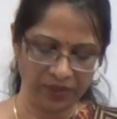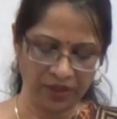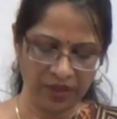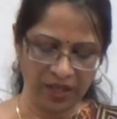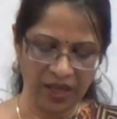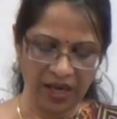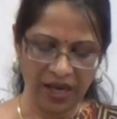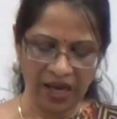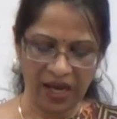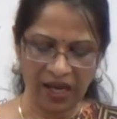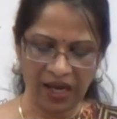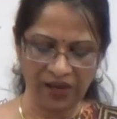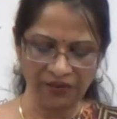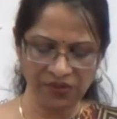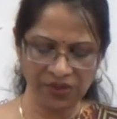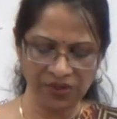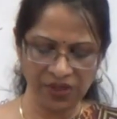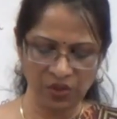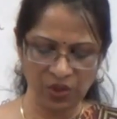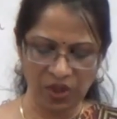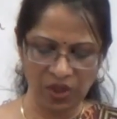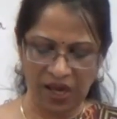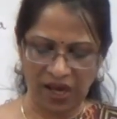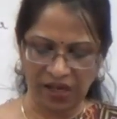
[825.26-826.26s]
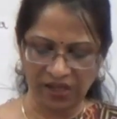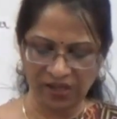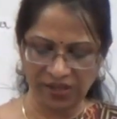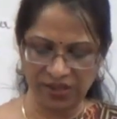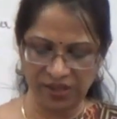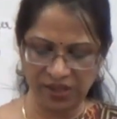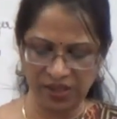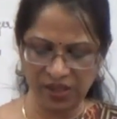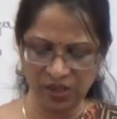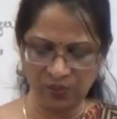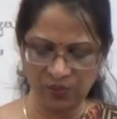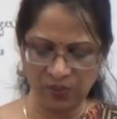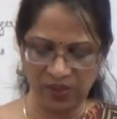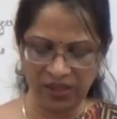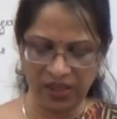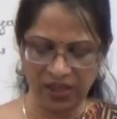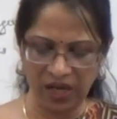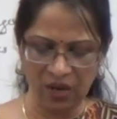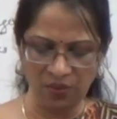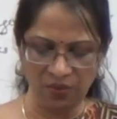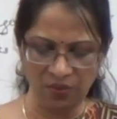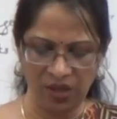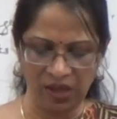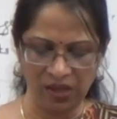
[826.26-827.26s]
have such accidents will
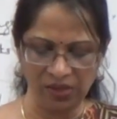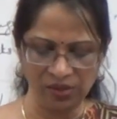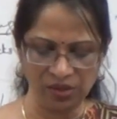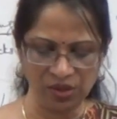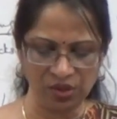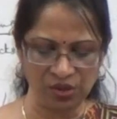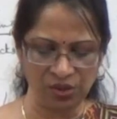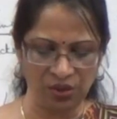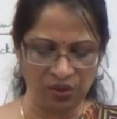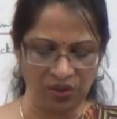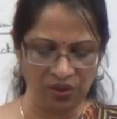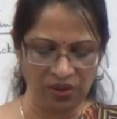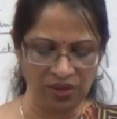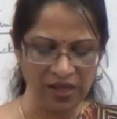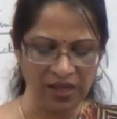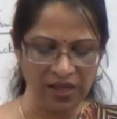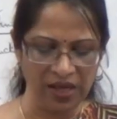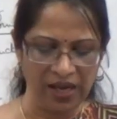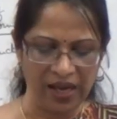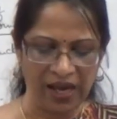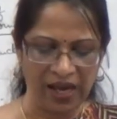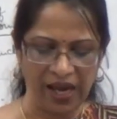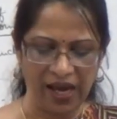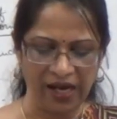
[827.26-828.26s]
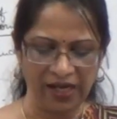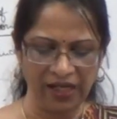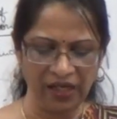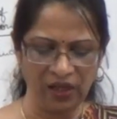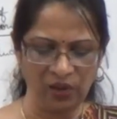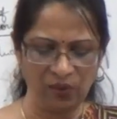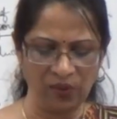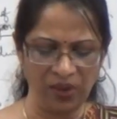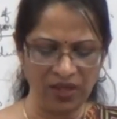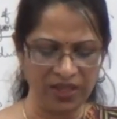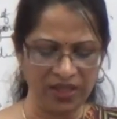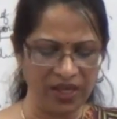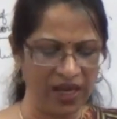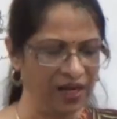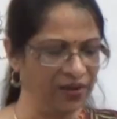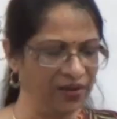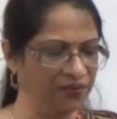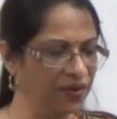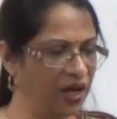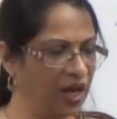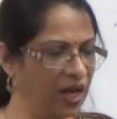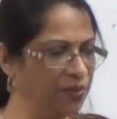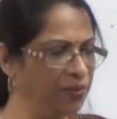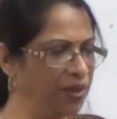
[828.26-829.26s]
now install adequate
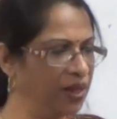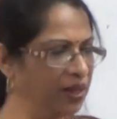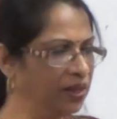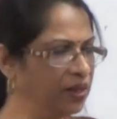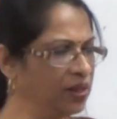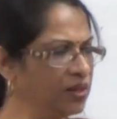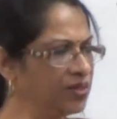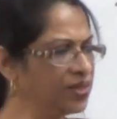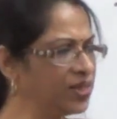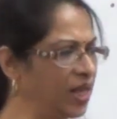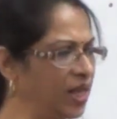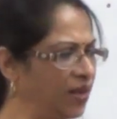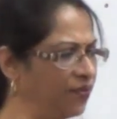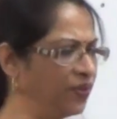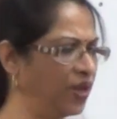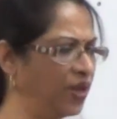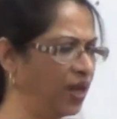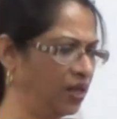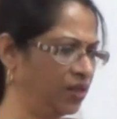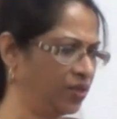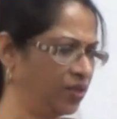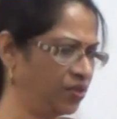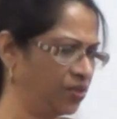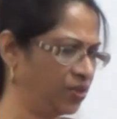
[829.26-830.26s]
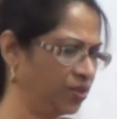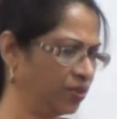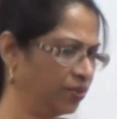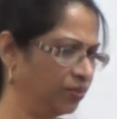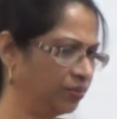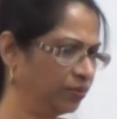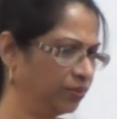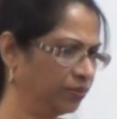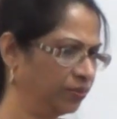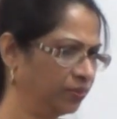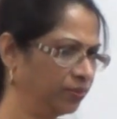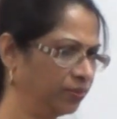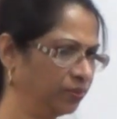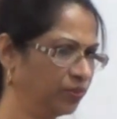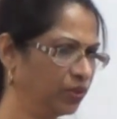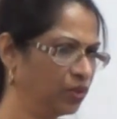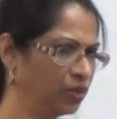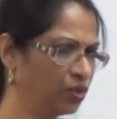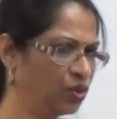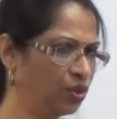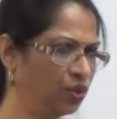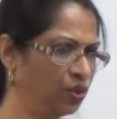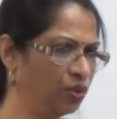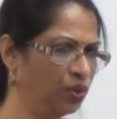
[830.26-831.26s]
environmental safeguards.
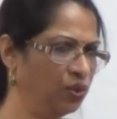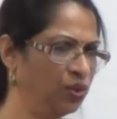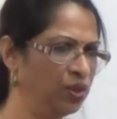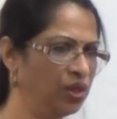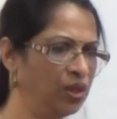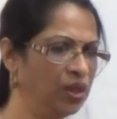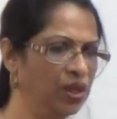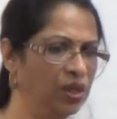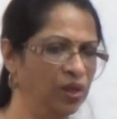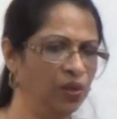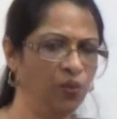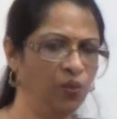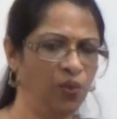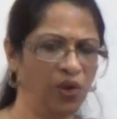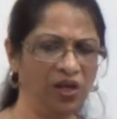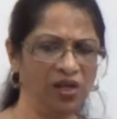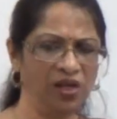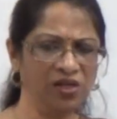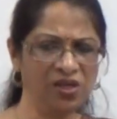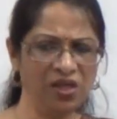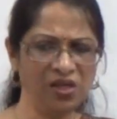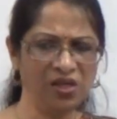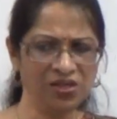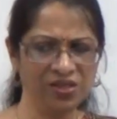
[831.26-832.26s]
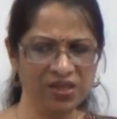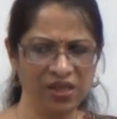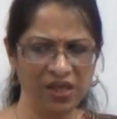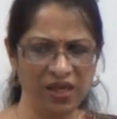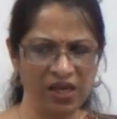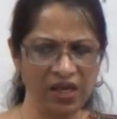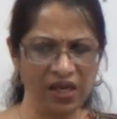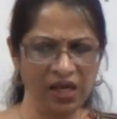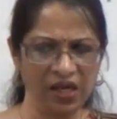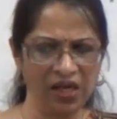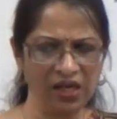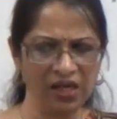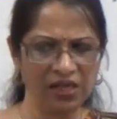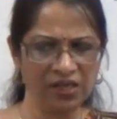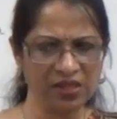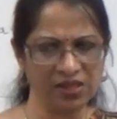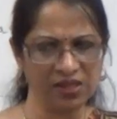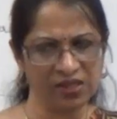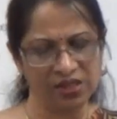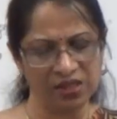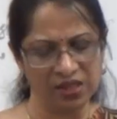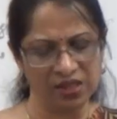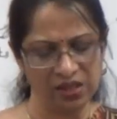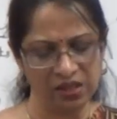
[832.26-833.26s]
So, what does he say
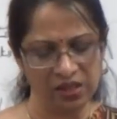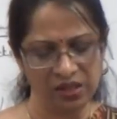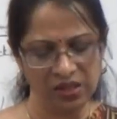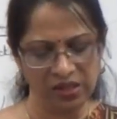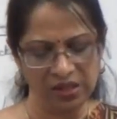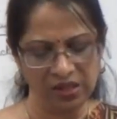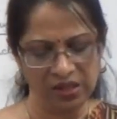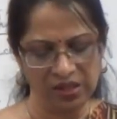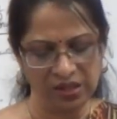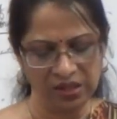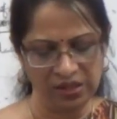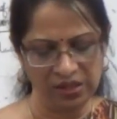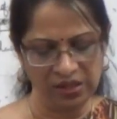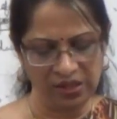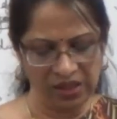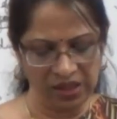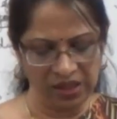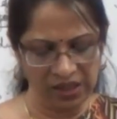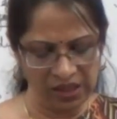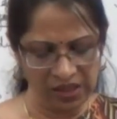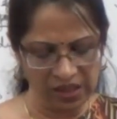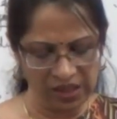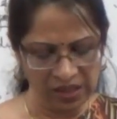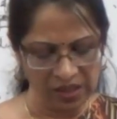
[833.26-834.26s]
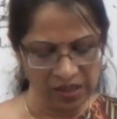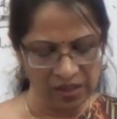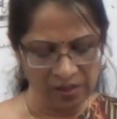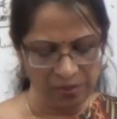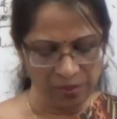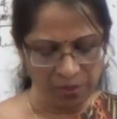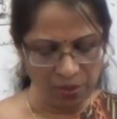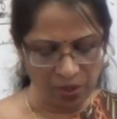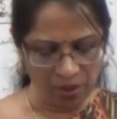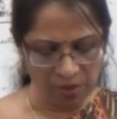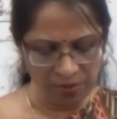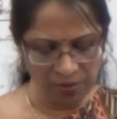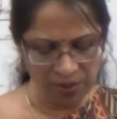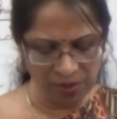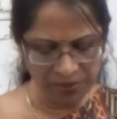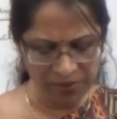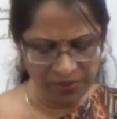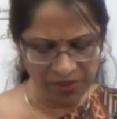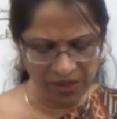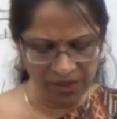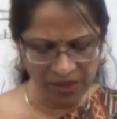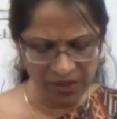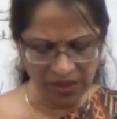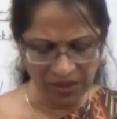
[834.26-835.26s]
is the problem
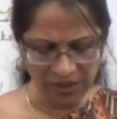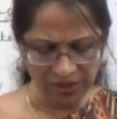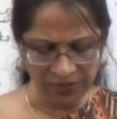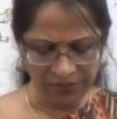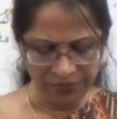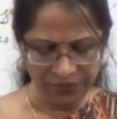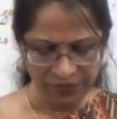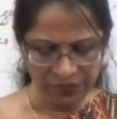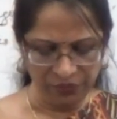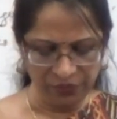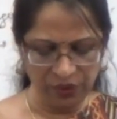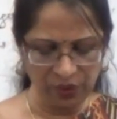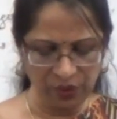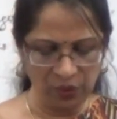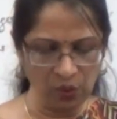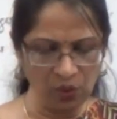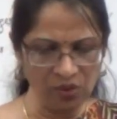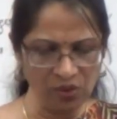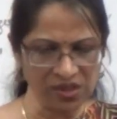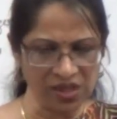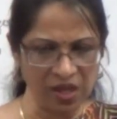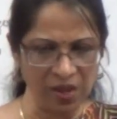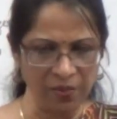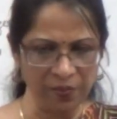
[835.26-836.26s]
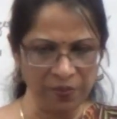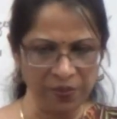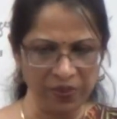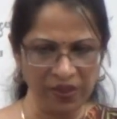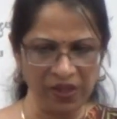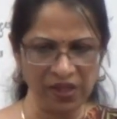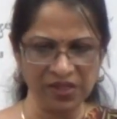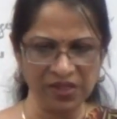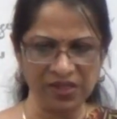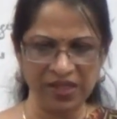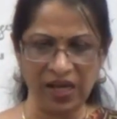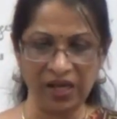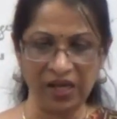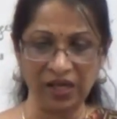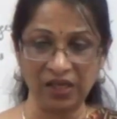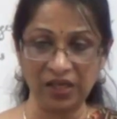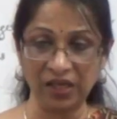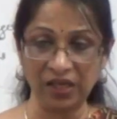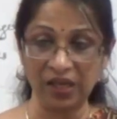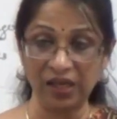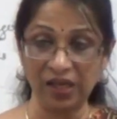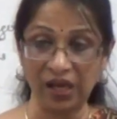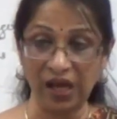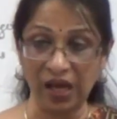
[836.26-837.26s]
here with those companies
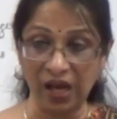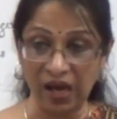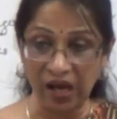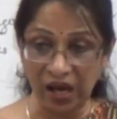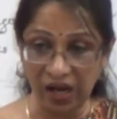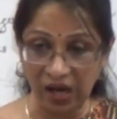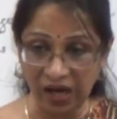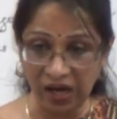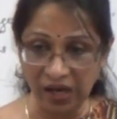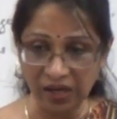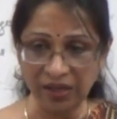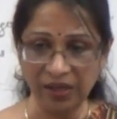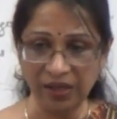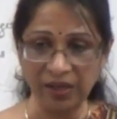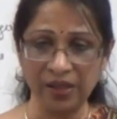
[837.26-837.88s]
that are